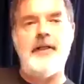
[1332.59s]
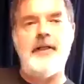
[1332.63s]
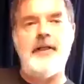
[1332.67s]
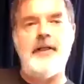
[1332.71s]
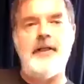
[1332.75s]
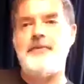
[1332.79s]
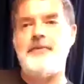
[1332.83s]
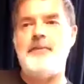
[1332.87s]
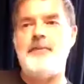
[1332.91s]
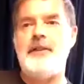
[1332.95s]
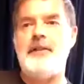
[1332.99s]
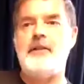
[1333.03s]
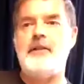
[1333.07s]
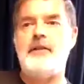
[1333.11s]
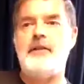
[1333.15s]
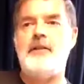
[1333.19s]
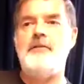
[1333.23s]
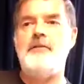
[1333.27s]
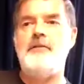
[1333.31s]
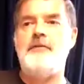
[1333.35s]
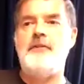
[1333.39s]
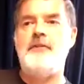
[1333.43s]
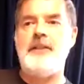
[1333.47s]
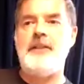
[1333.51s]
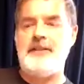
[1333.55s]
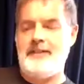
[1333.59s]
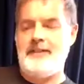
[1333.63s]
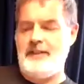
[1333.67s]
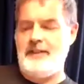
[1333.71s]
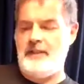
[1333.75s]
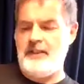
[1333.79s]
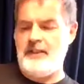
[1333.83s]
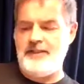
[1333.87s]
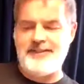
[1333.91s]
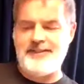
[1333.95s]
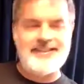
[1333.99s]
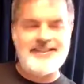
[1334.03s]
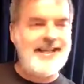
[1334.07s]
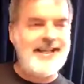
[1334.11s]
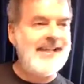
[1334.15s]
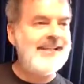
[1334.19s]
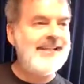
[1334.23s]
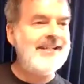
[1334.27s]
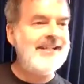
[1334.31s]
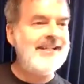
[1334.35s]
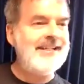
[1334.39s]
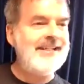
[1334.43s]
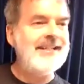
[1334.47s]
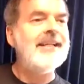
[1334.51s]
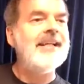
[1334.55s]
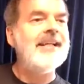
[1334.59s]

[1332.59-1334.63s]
I was a bit conflicted. Zen,